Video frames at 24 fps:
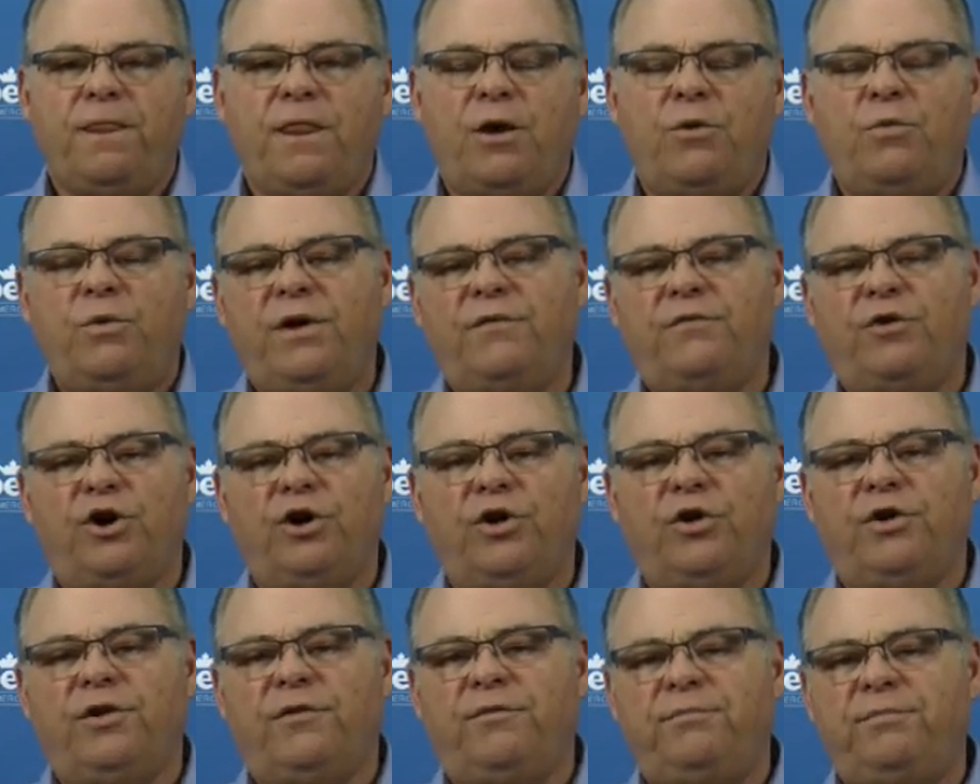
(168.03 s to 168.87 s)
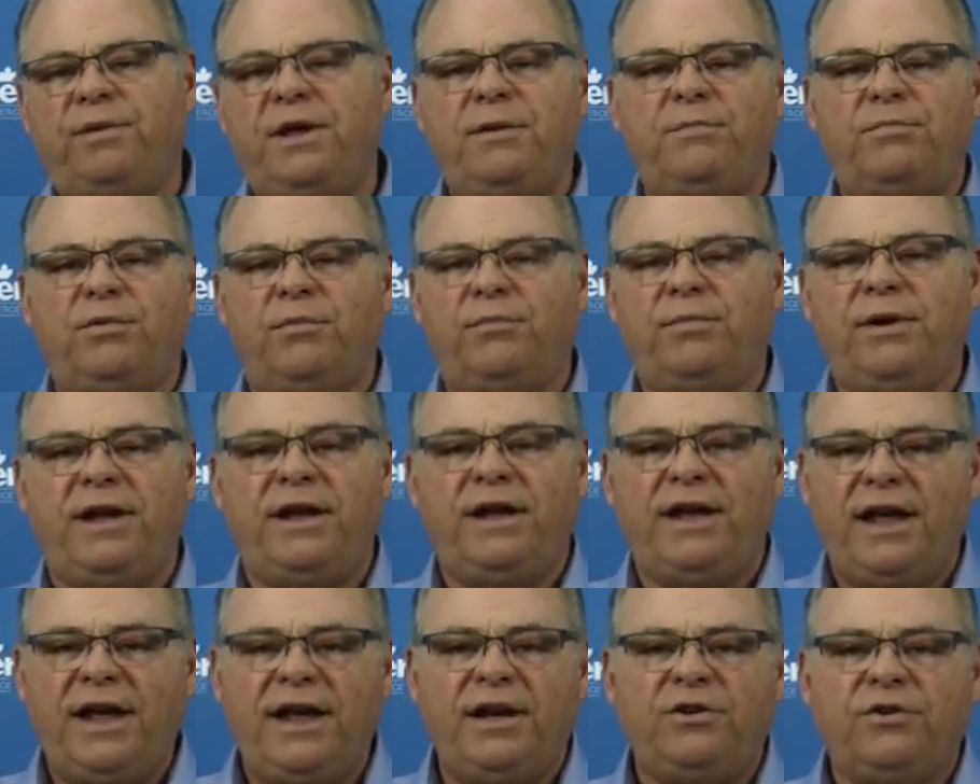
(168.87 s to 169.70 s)
We've heard of people
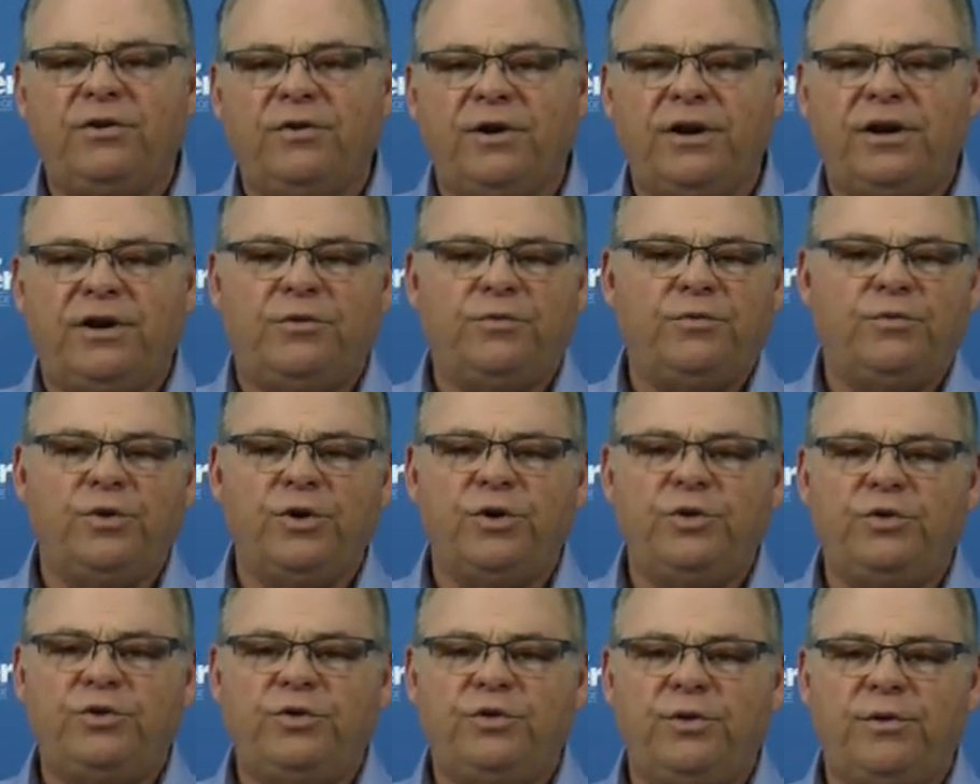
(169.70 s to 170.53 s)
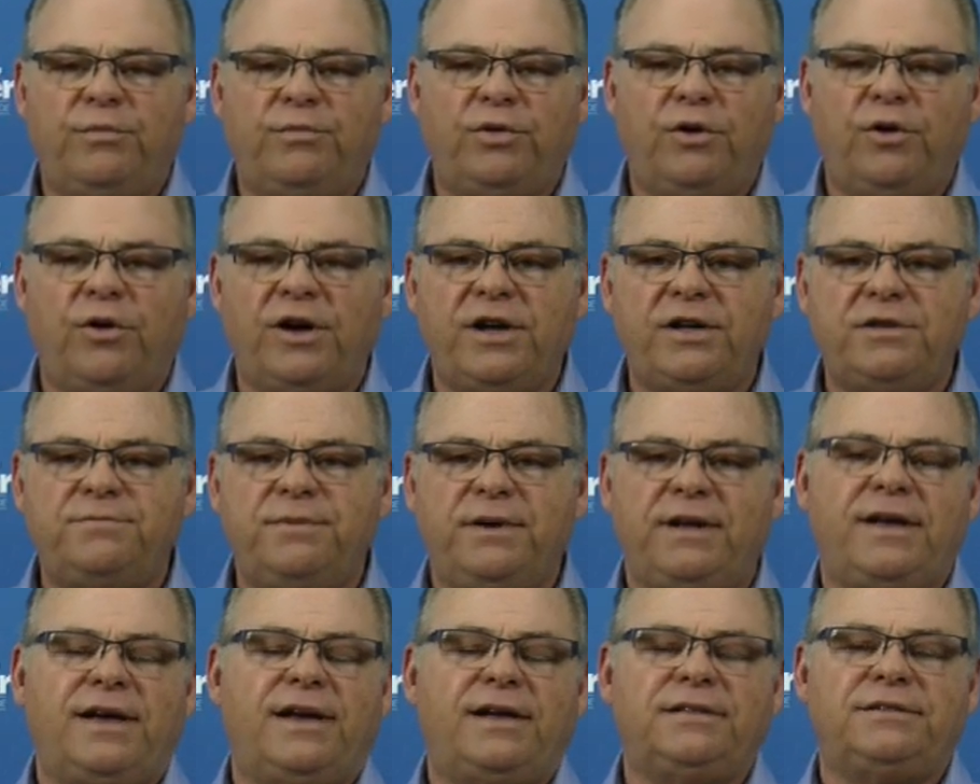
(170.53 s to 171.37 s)
being ignorant and rude to employees
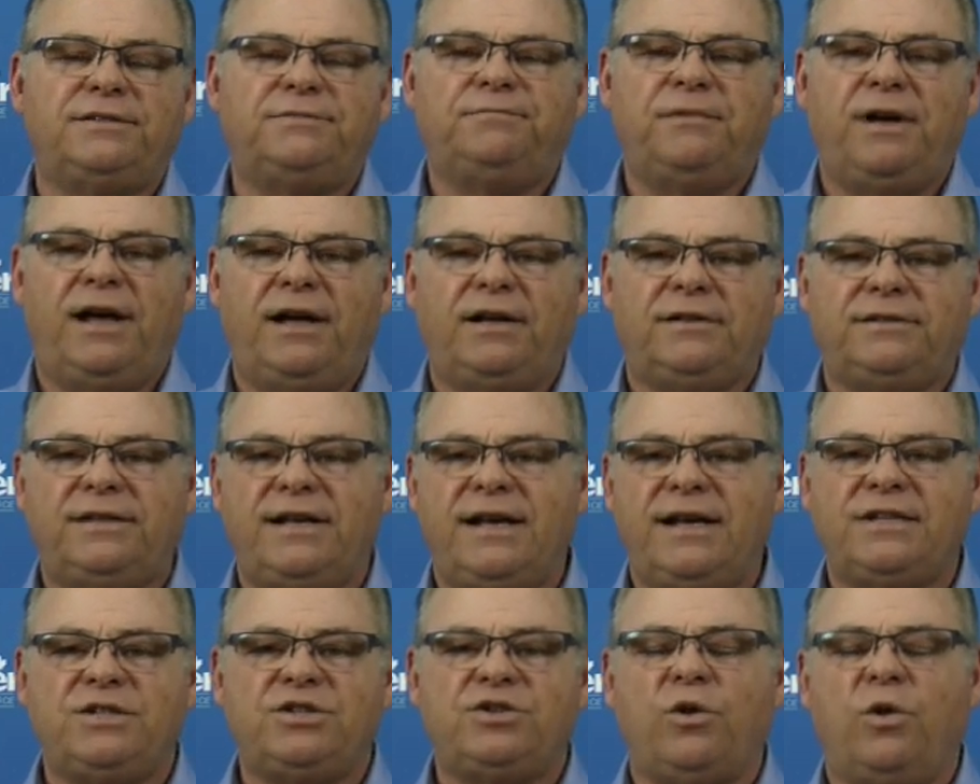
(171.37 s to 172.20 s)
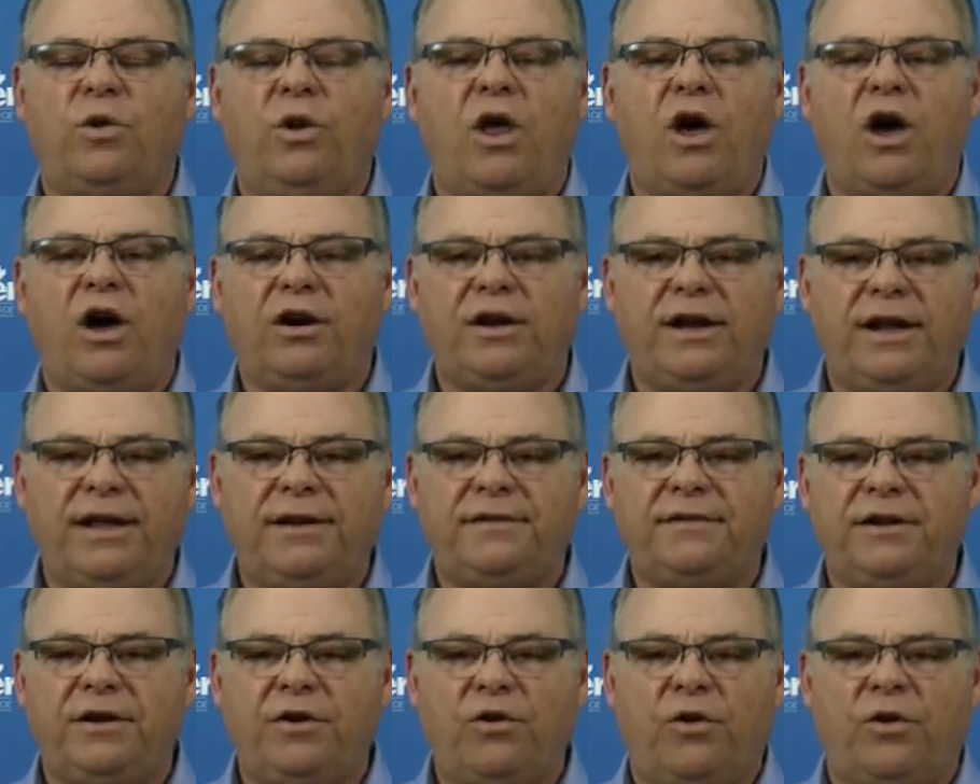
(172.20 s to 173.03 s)
because, well, it takes so long to
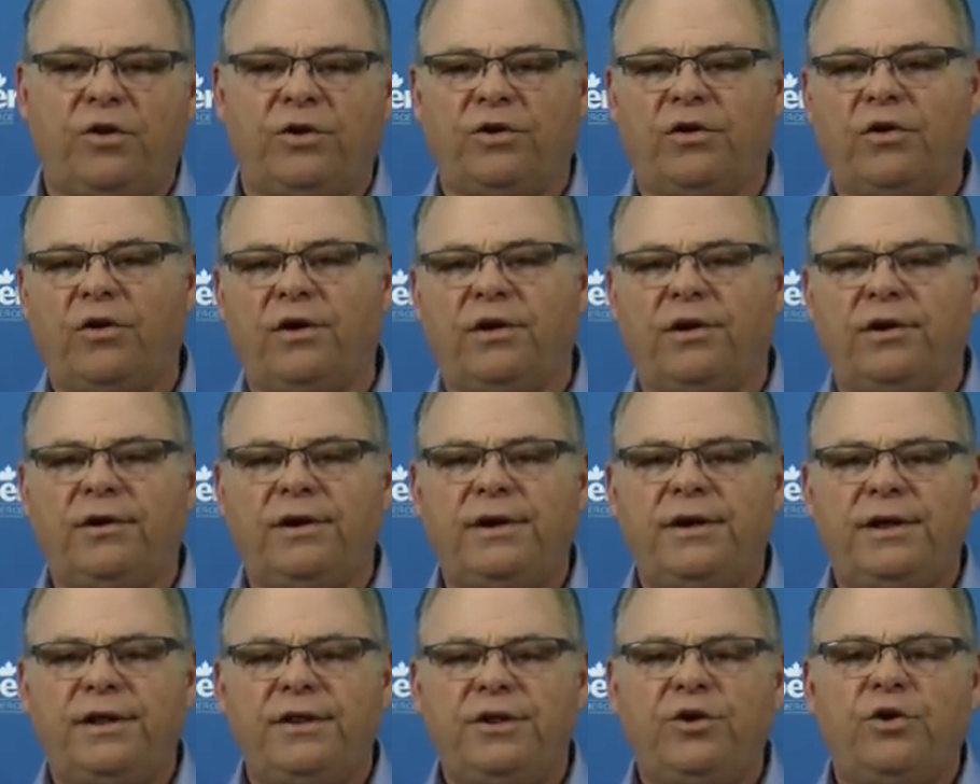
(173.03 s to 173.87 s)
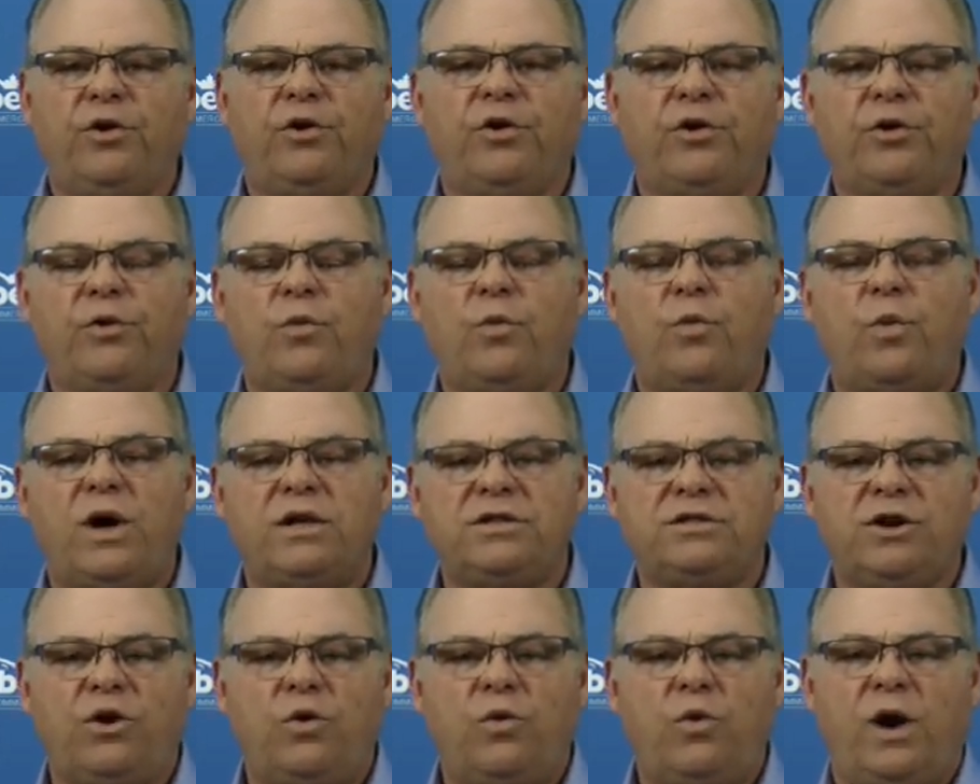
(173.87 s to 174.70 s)
get the order, or the order
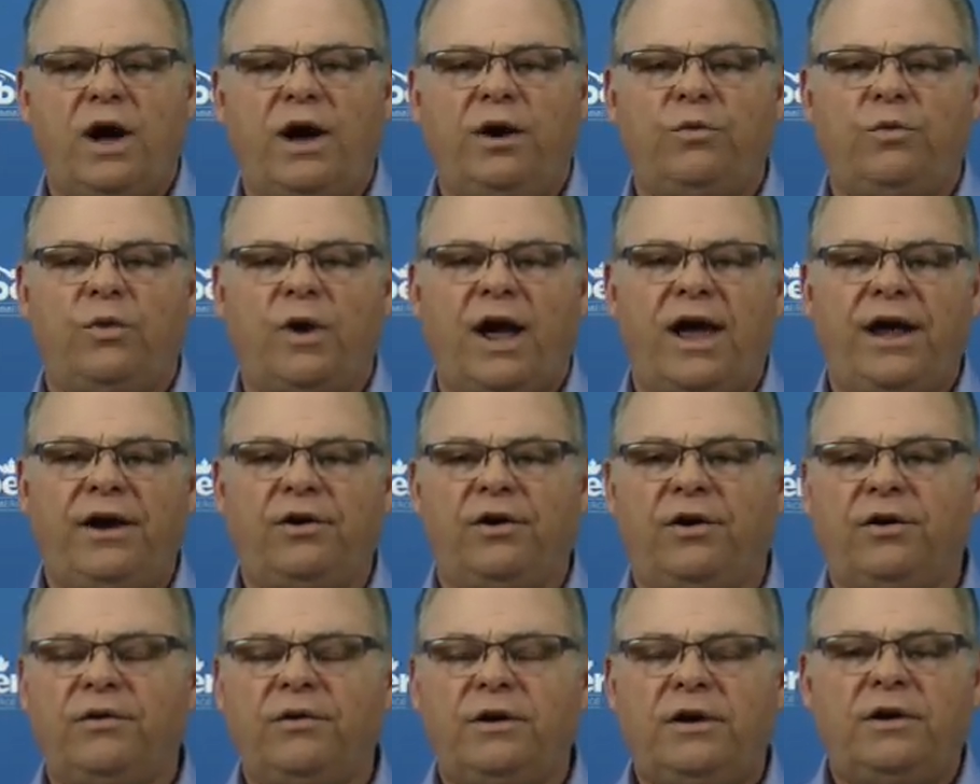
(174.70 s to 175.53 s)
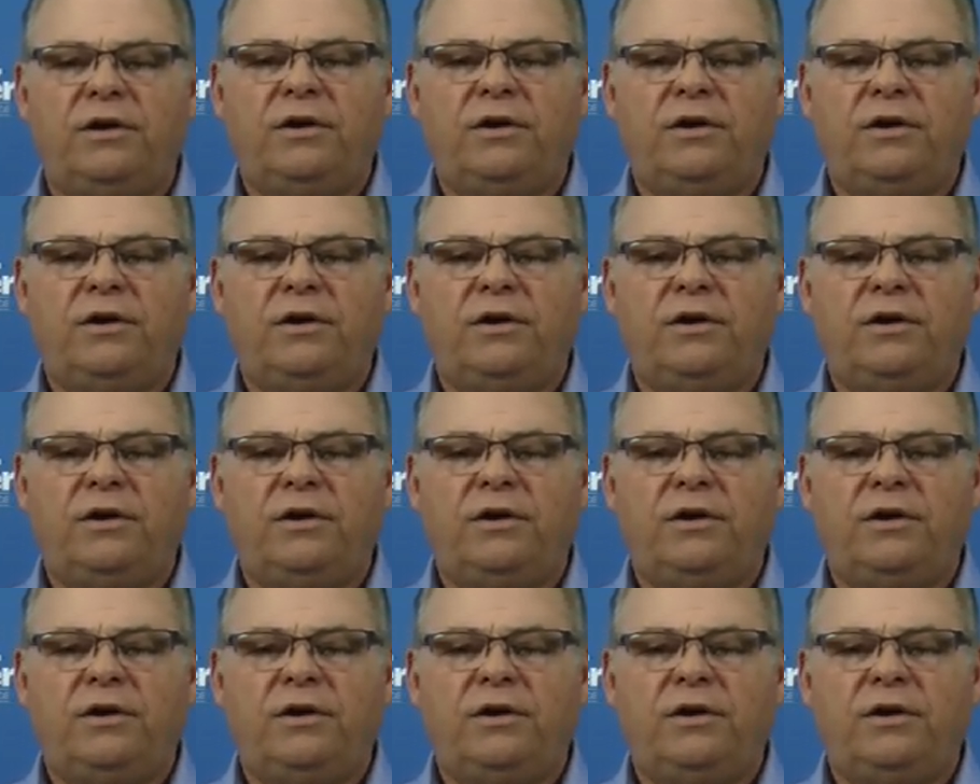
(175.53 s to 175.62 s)
wasn't quite right, or